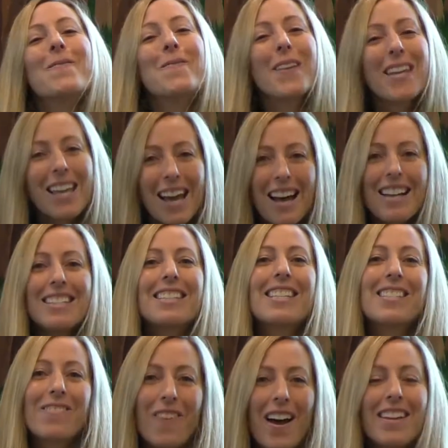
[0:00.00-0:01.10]
because
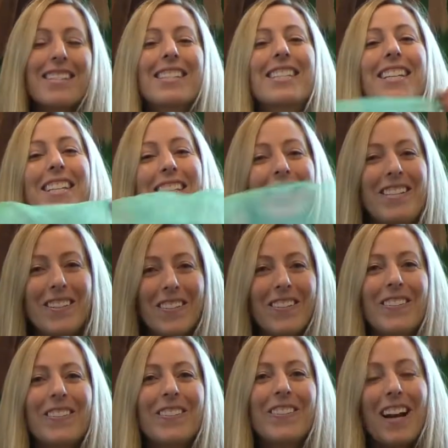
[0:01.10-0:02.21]
it's fun to
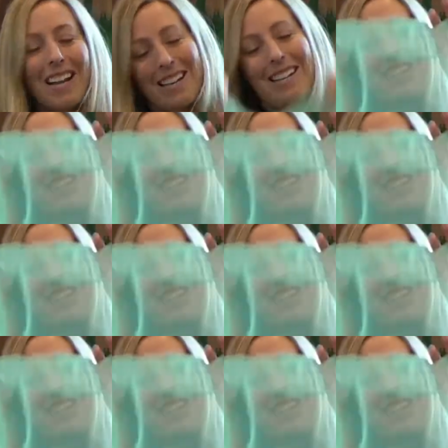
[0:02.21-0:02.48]
do.